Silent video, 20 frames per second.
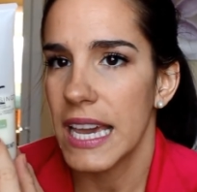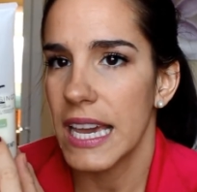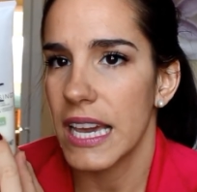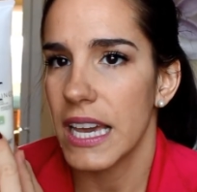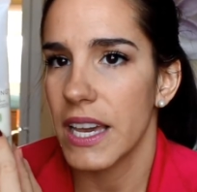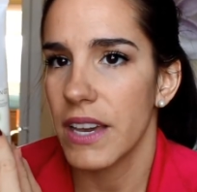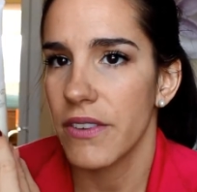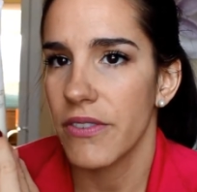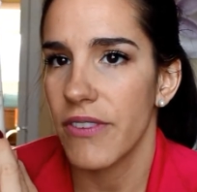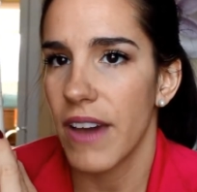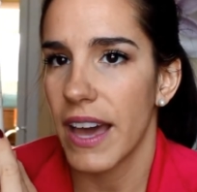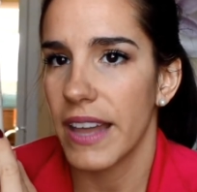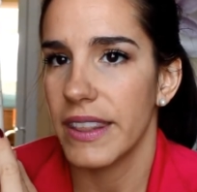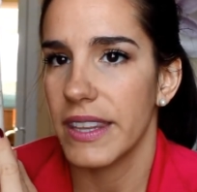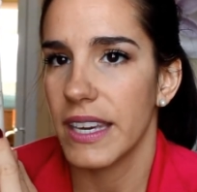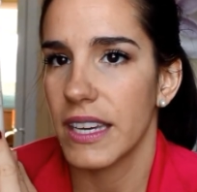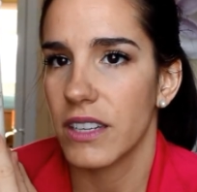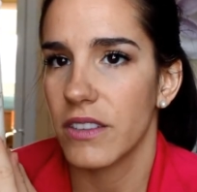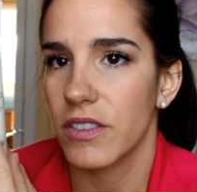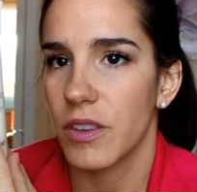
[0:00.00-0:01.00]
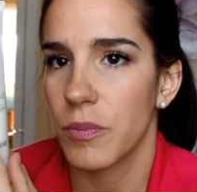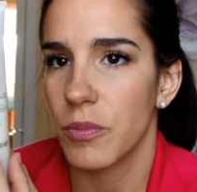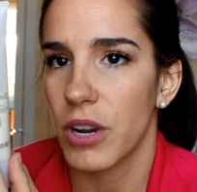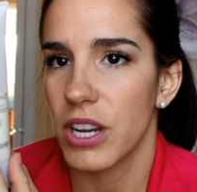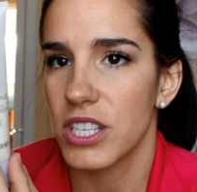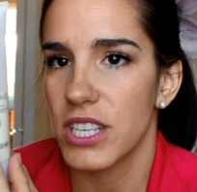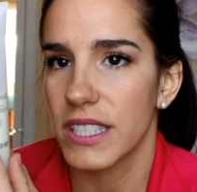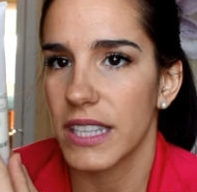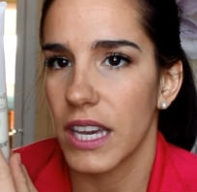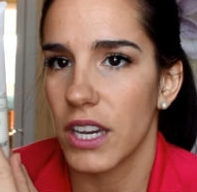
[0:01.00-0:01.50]
If at the end of the
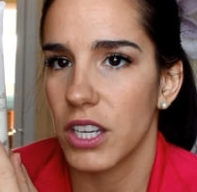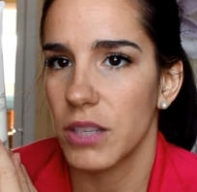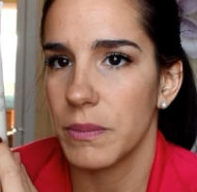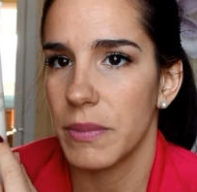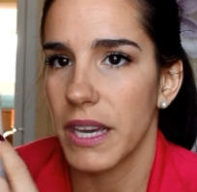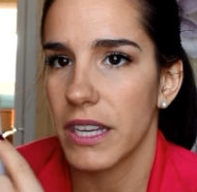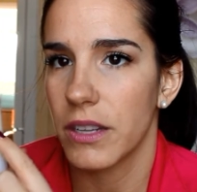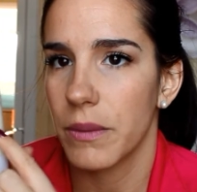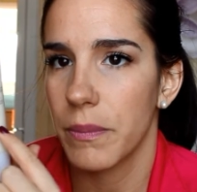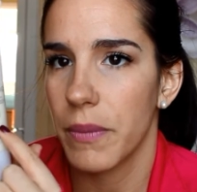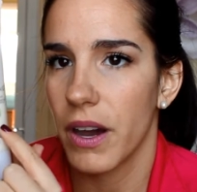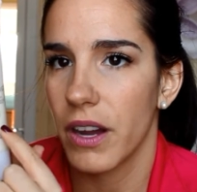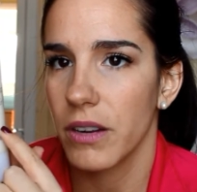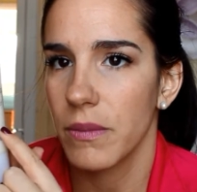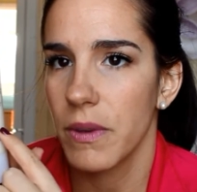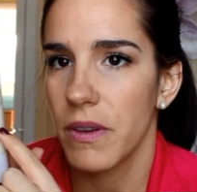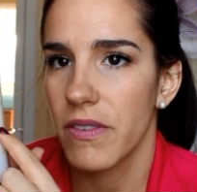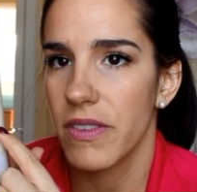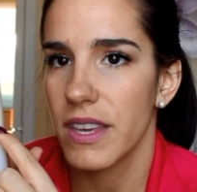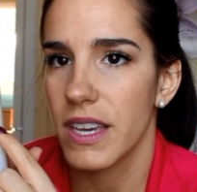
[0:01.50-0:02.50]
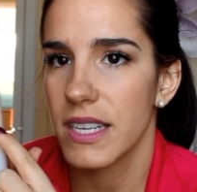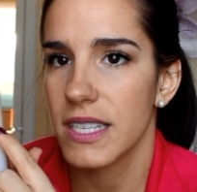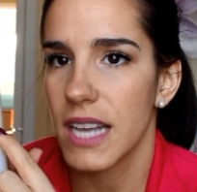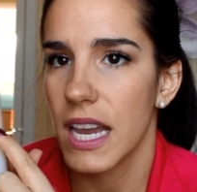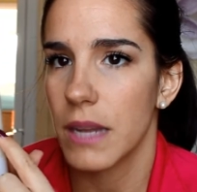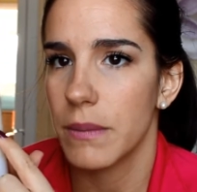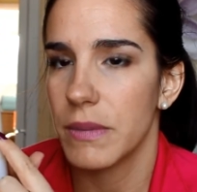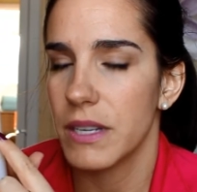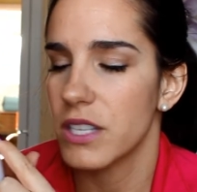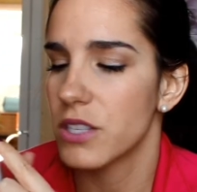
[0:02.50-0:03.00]
project I could be at the bottom of this,
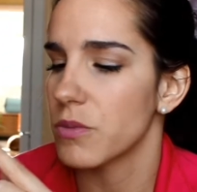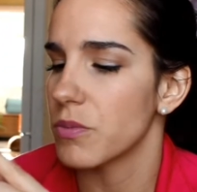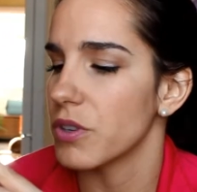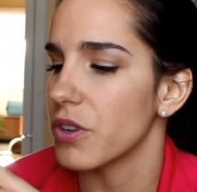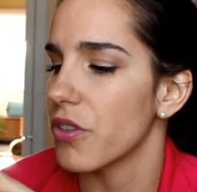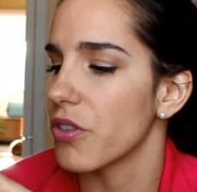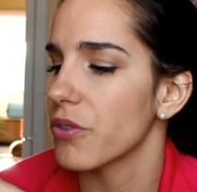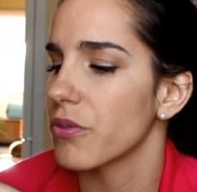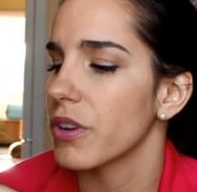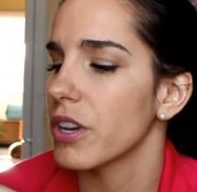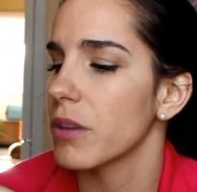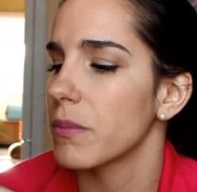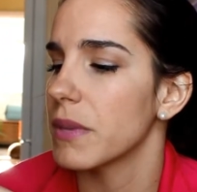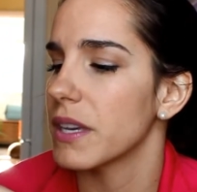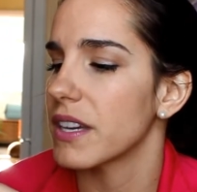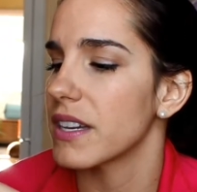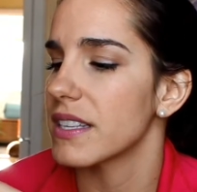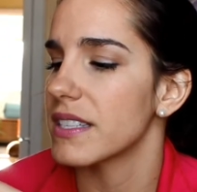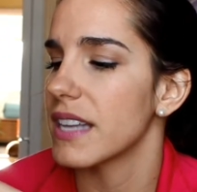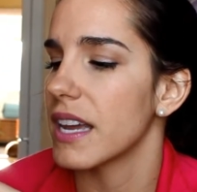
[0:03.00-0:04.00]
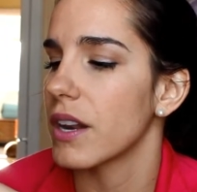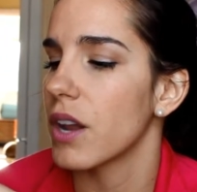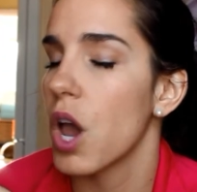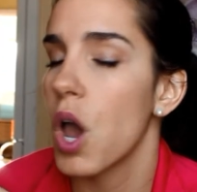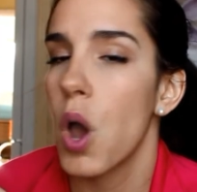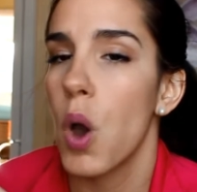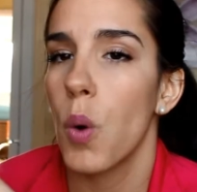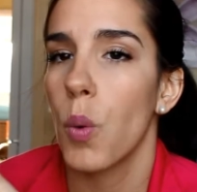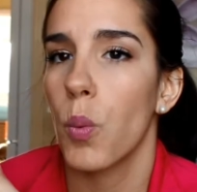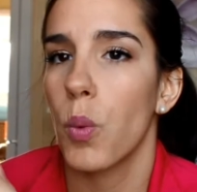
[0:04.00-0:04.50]
I'd be super thrilled, because then
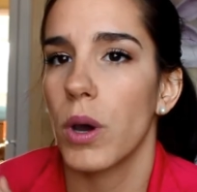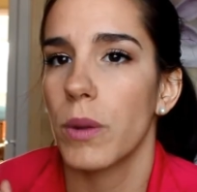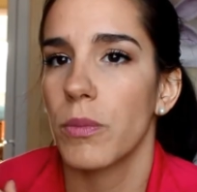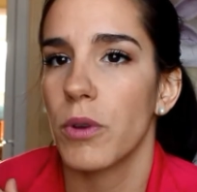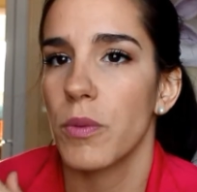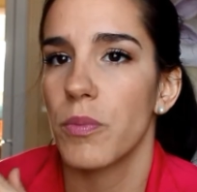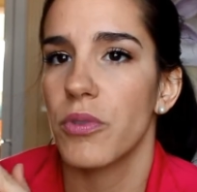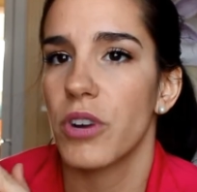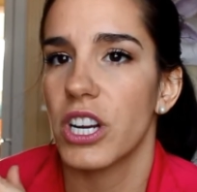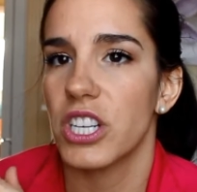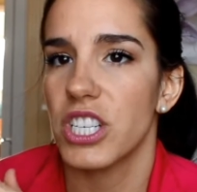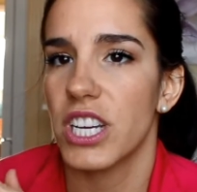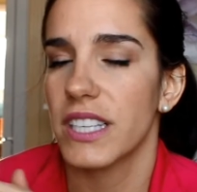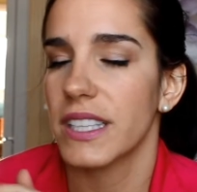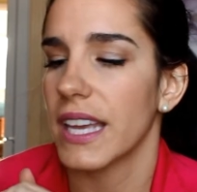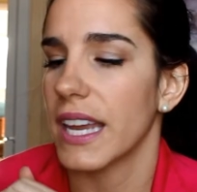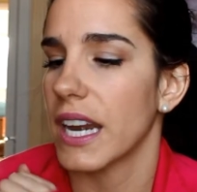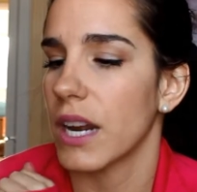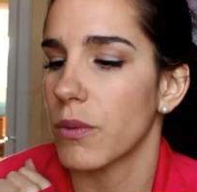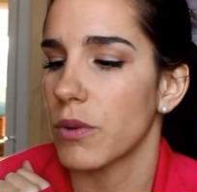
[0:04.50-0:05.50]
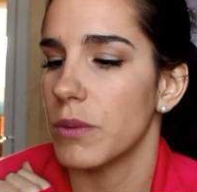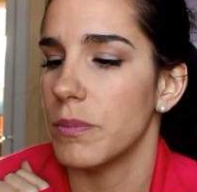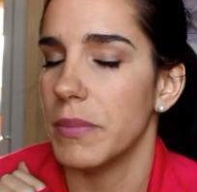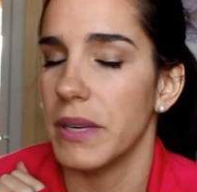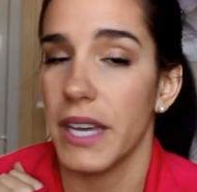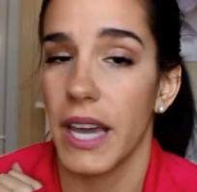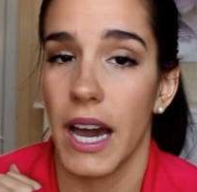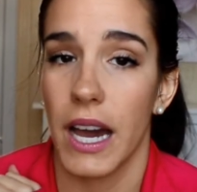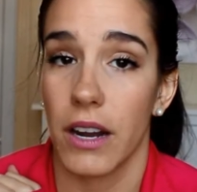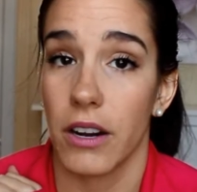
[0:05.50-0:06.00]
one more project and I would
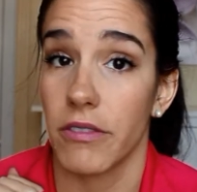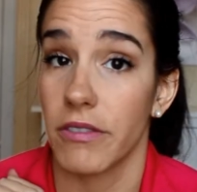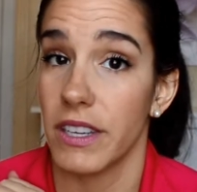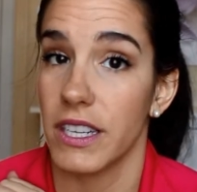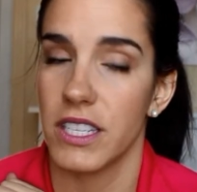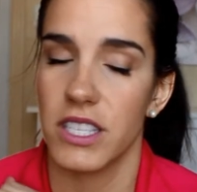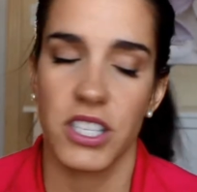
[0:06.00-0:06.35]
be out of it.